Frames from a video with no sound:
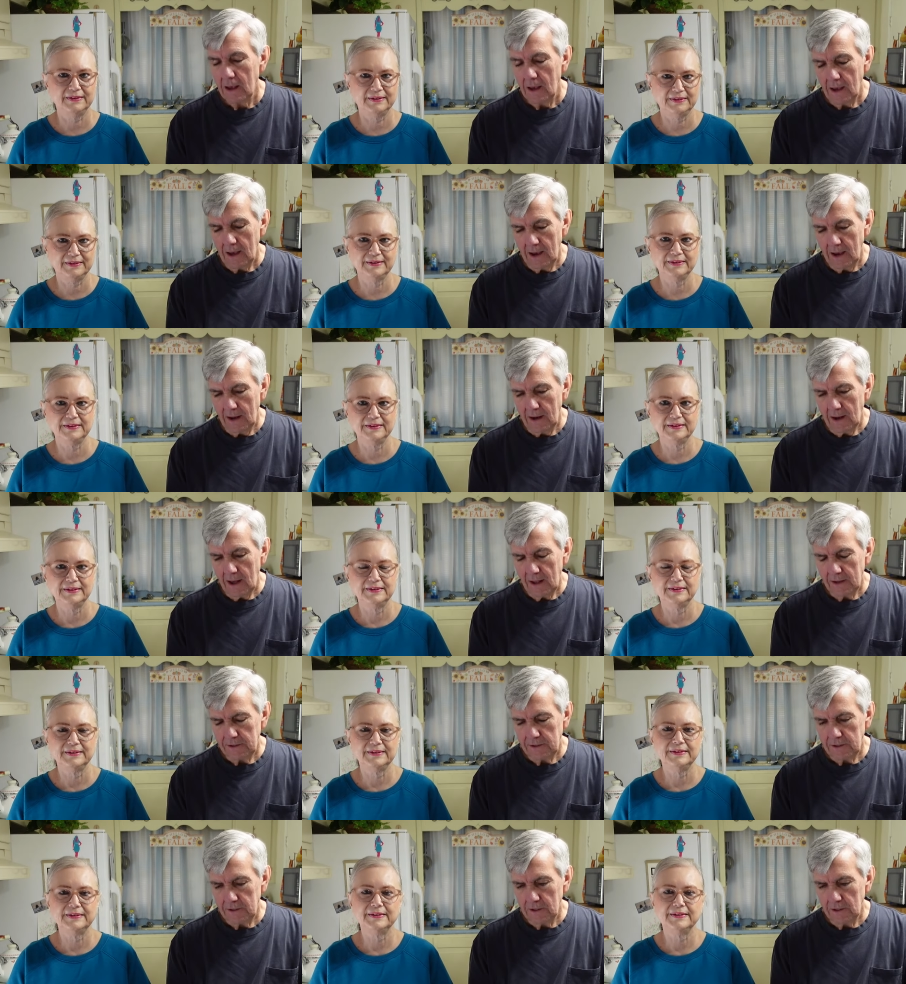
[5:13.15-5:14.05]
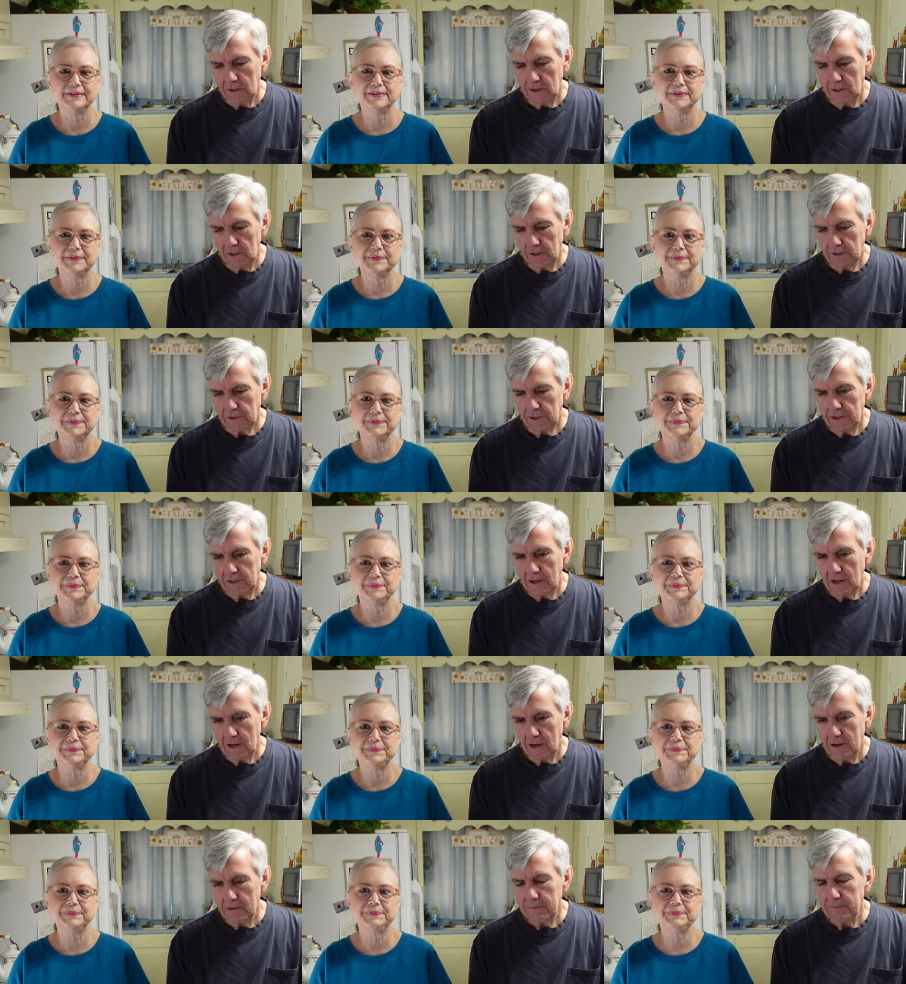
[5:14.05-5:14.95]
Speaker 1: and I looked it
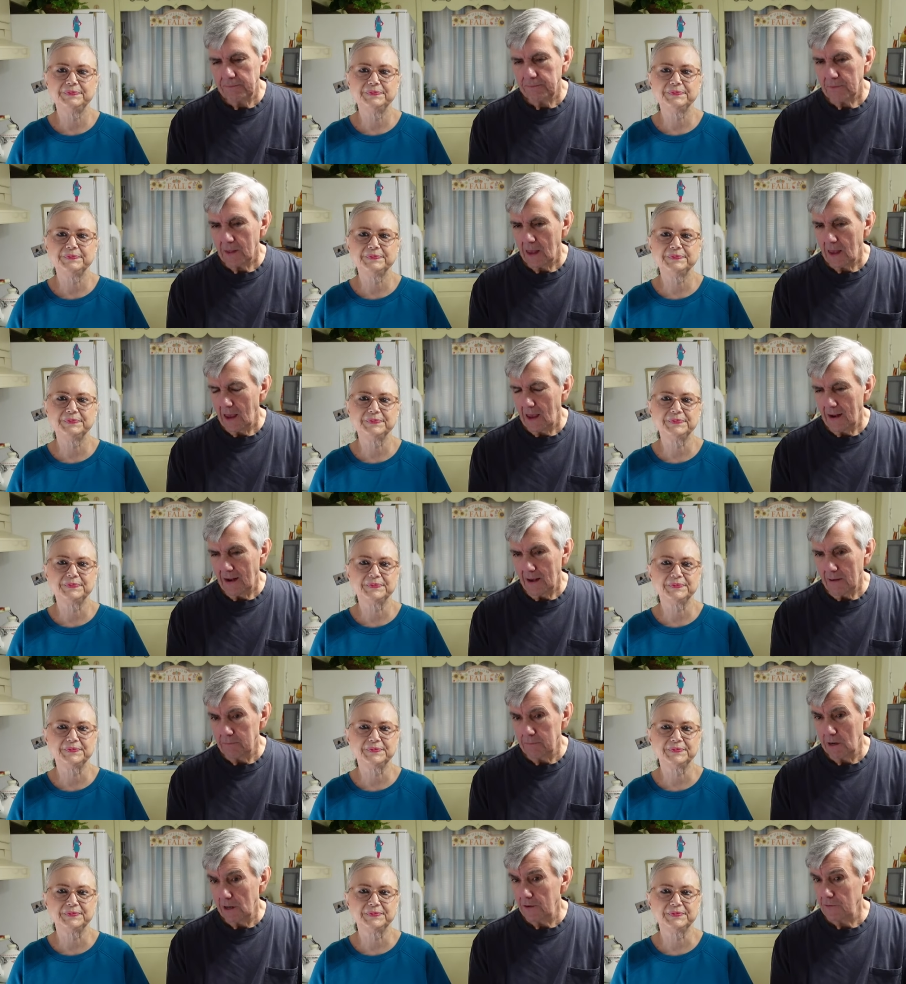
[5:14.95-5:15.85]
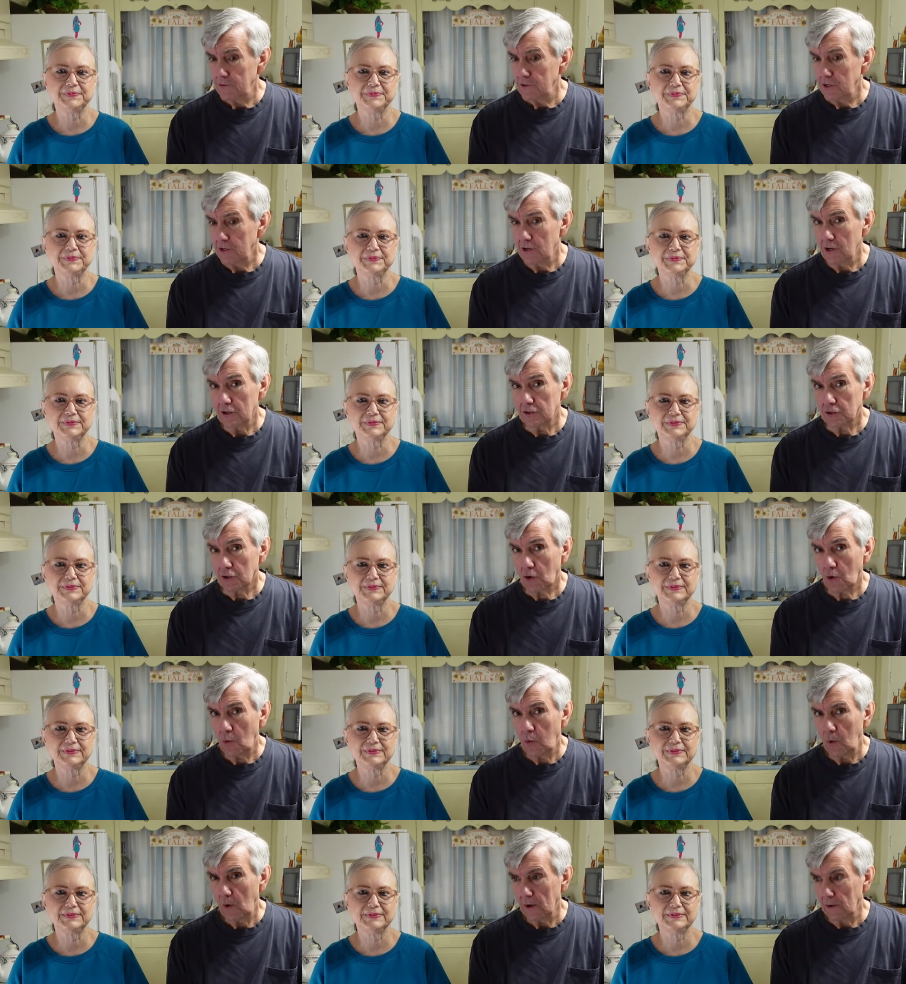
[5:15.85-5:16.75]
up and I believe she does
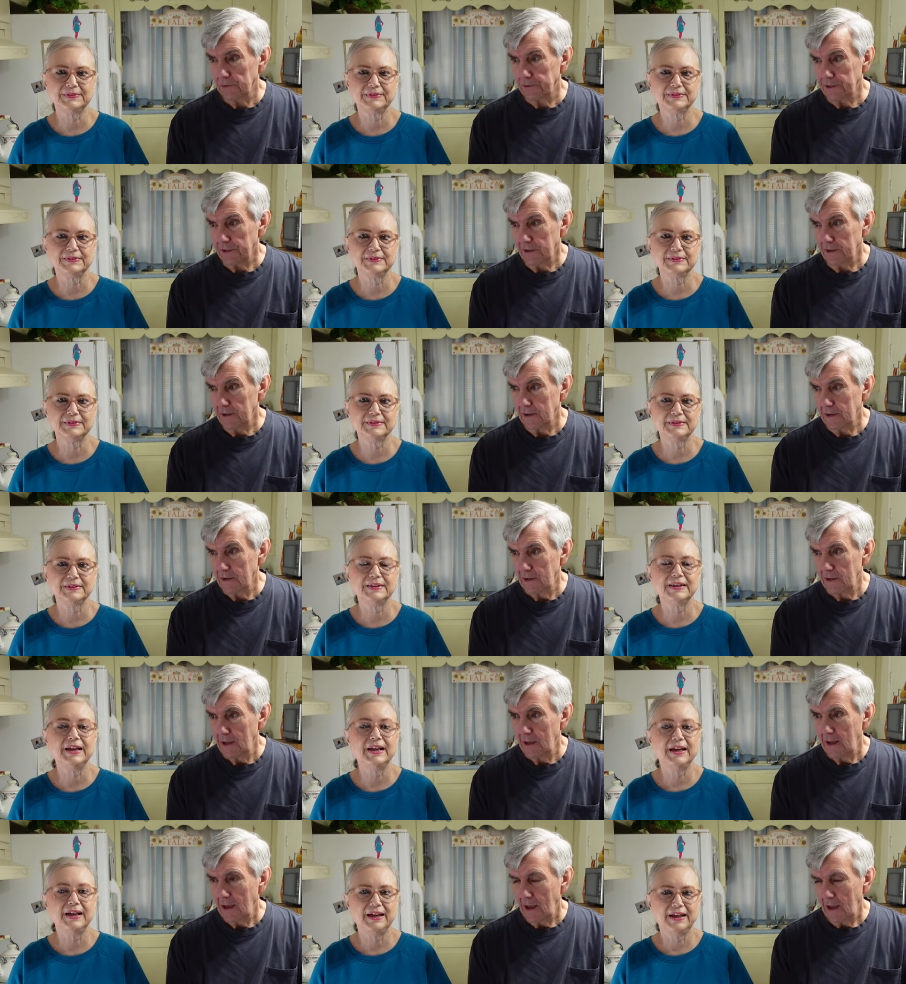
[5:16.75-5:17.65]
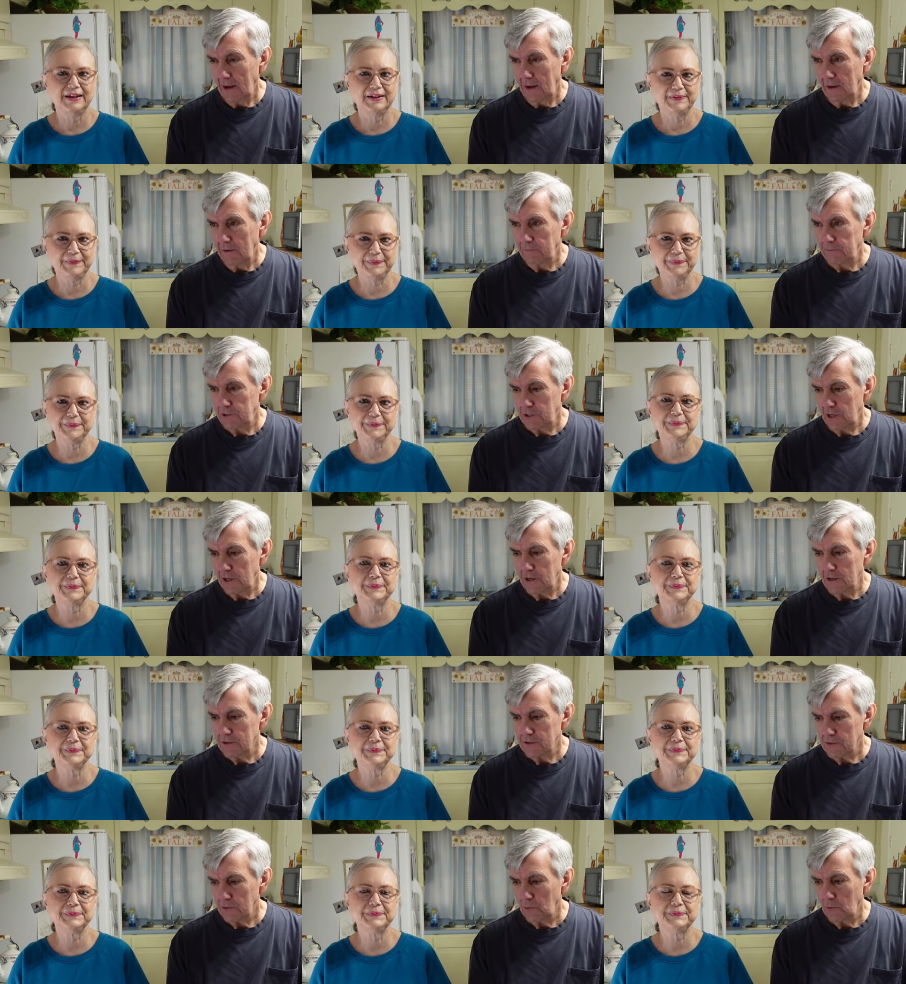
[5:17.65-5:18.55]
quilting and if she
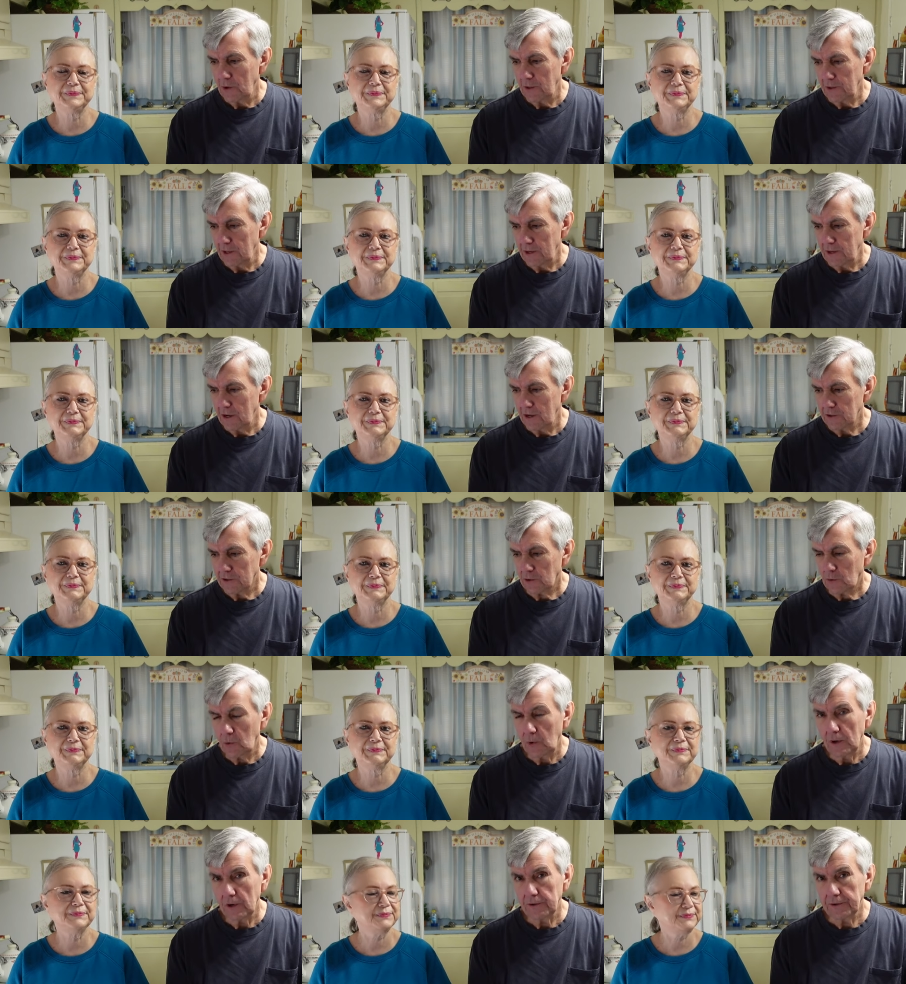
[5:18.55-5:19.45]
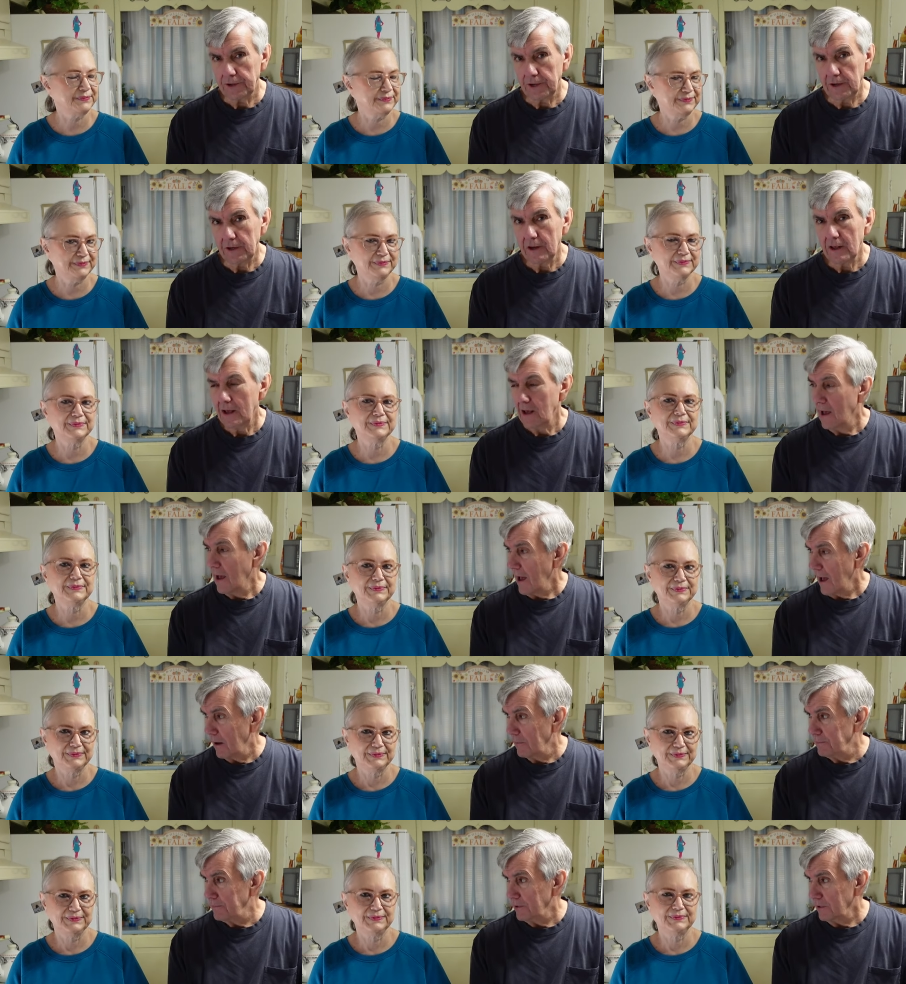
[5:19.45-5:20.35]
is the one that does quilting,
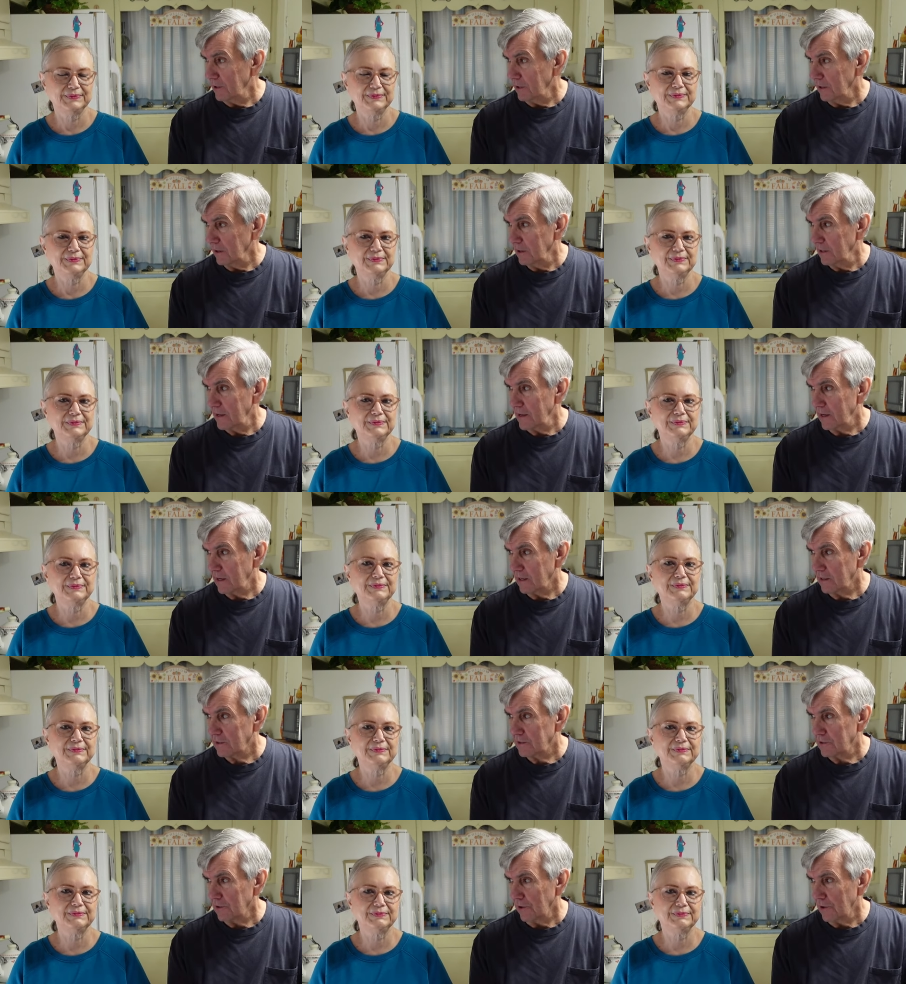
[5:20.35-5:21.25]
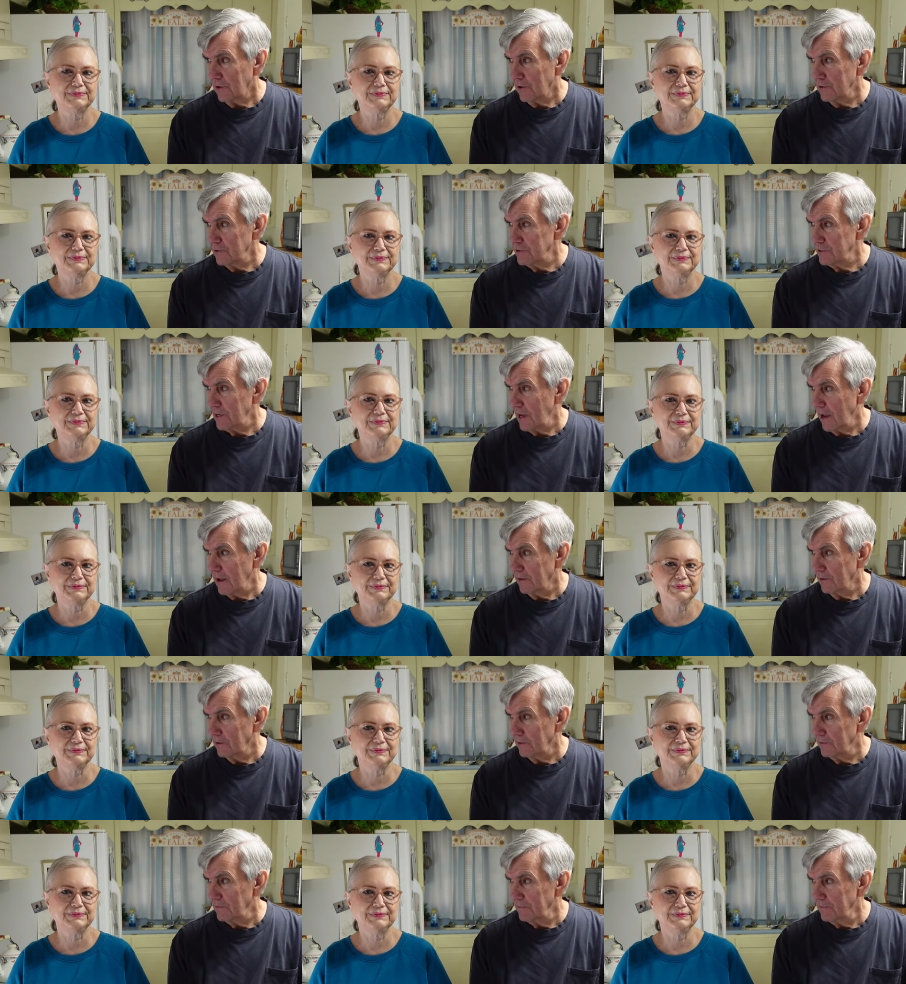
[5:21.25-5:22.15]
I'll put a link to her
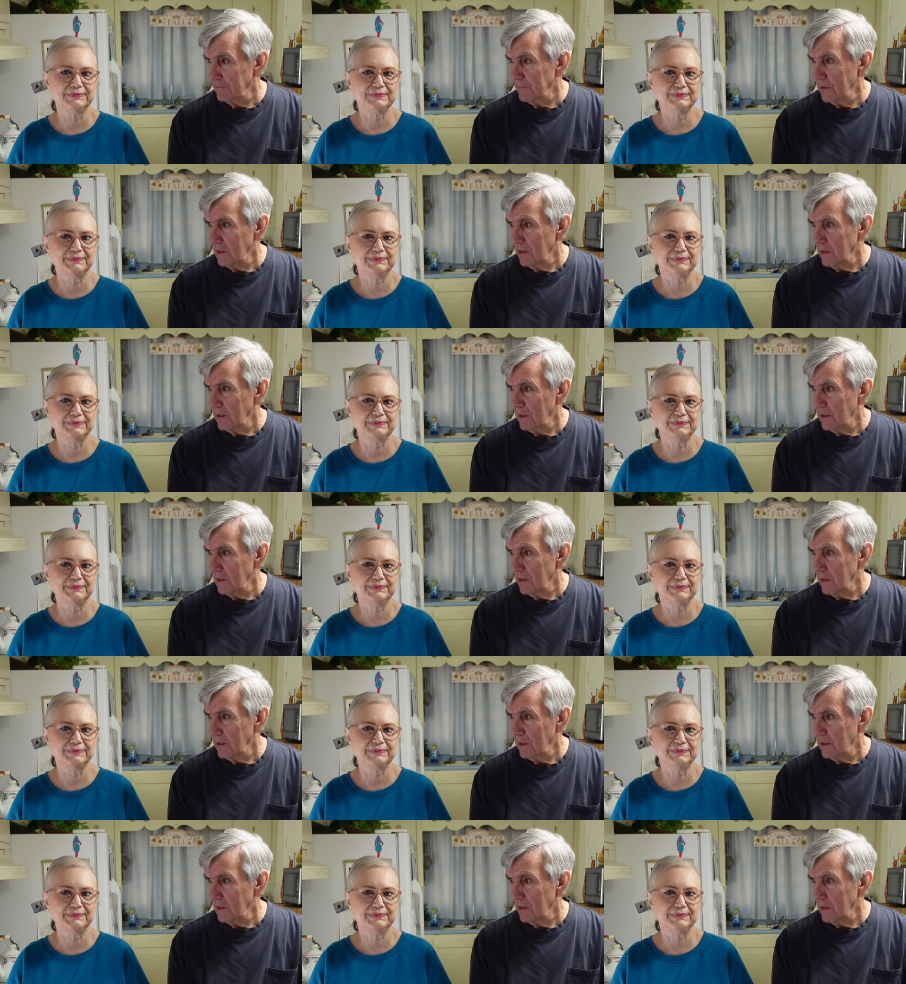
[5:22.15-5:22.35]
channel